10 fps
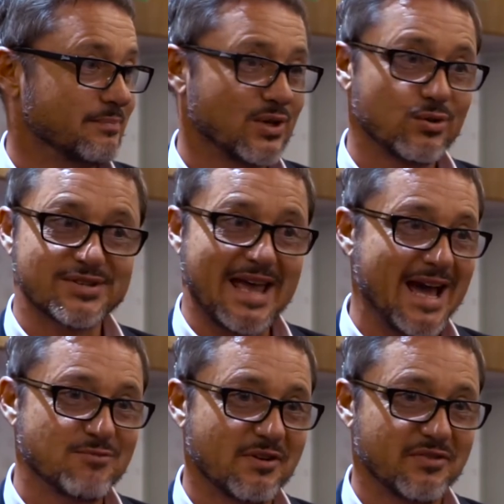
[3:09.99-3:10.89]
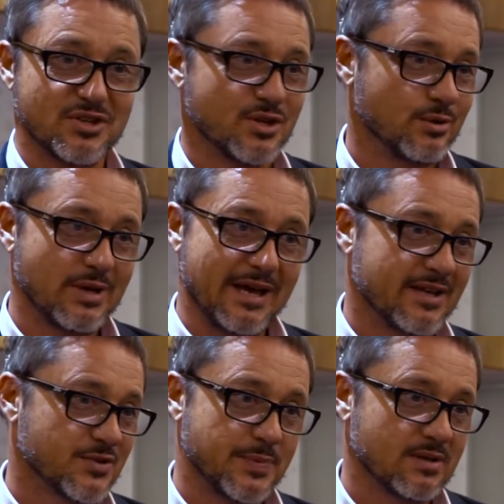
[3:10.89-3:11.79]
because ad revenue
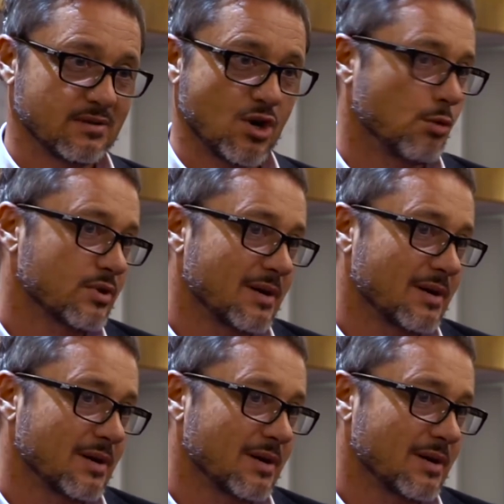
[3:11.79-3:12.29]
has been gobbled